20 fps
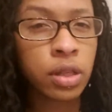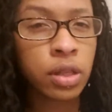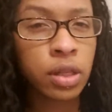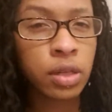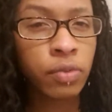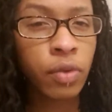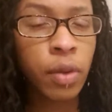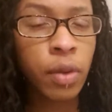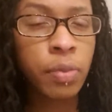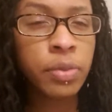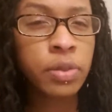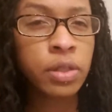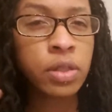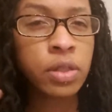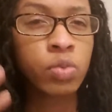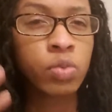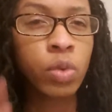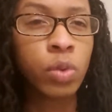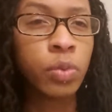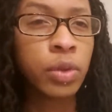It
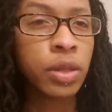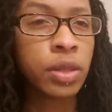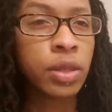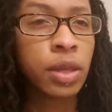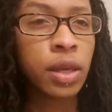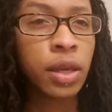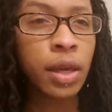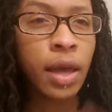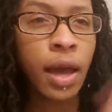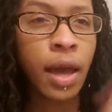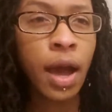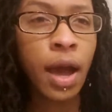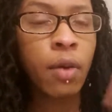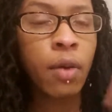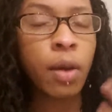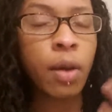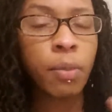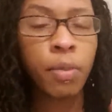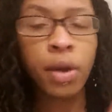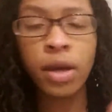represents what we think and how
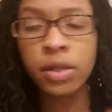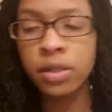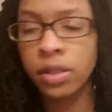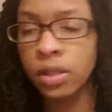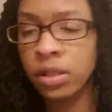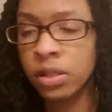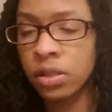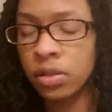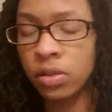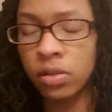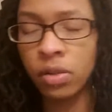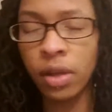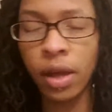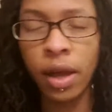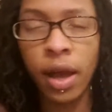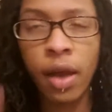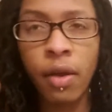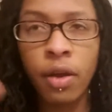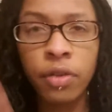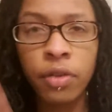our processes,
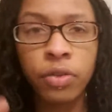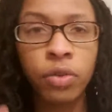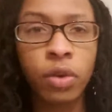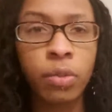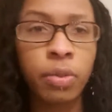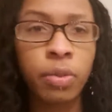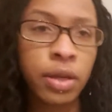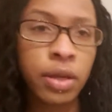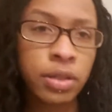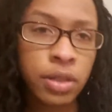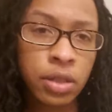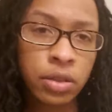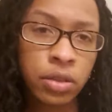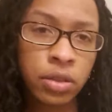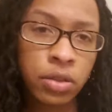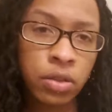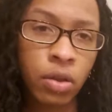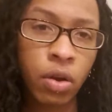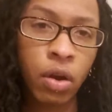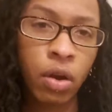like how our thought
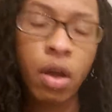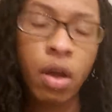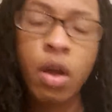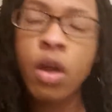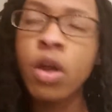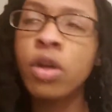processes are.